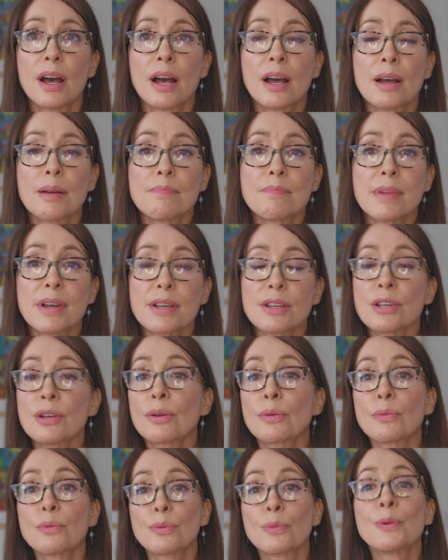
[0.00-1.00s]
You
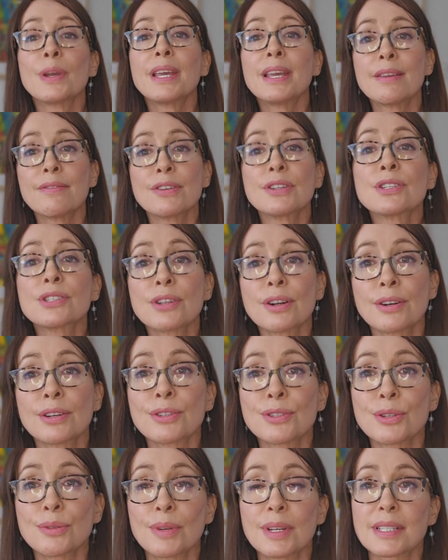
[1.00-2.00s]
know, we even
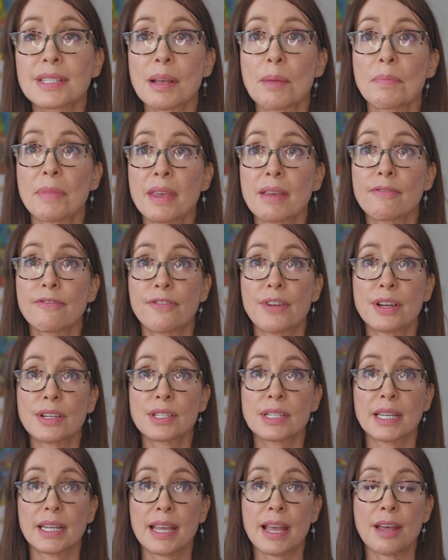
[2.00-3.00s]
started doing something
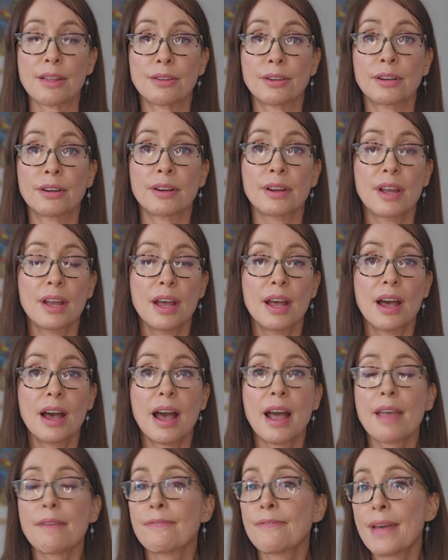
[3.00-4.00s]
fun together.
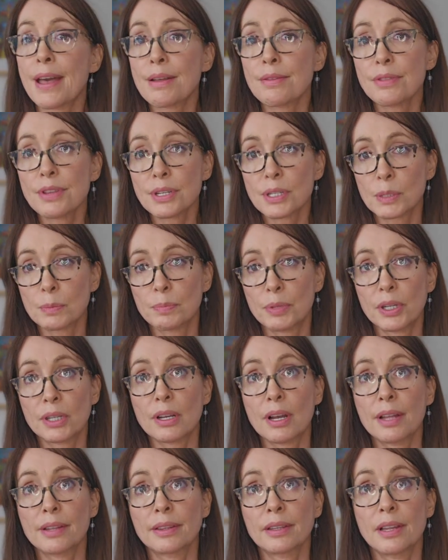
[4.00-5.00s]
I found this
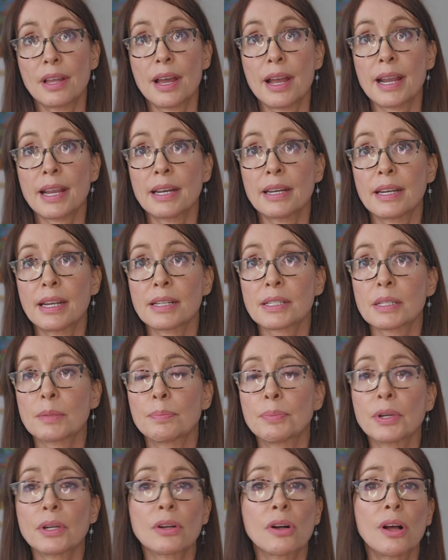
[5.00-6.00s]
book online. It's a
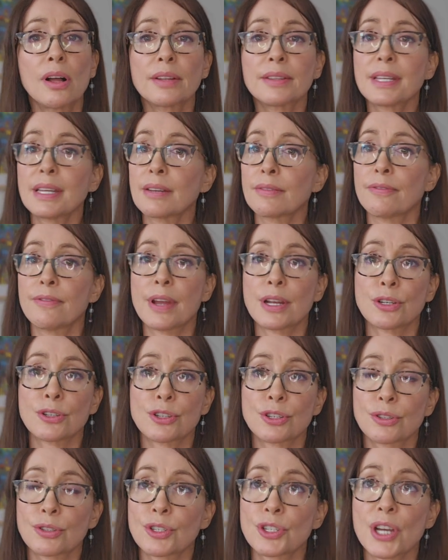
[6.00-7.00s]
book called The
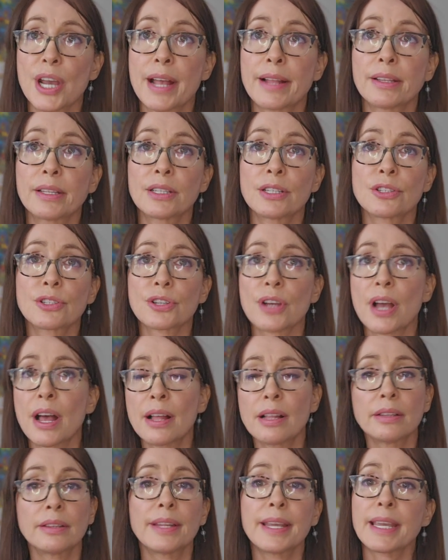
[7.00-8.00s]
Adventure Challenge.
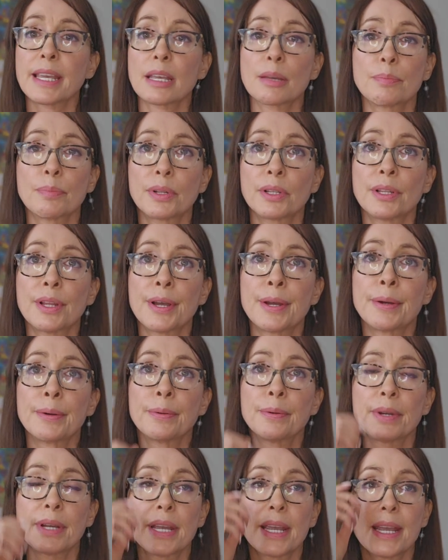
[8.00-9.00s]
I'll link it
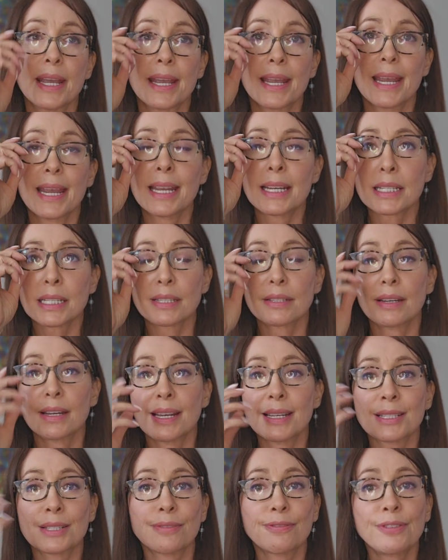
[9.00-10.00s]
below. It's
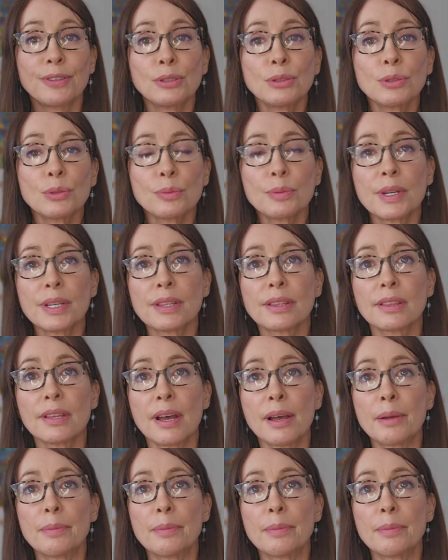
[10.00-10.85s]
filled with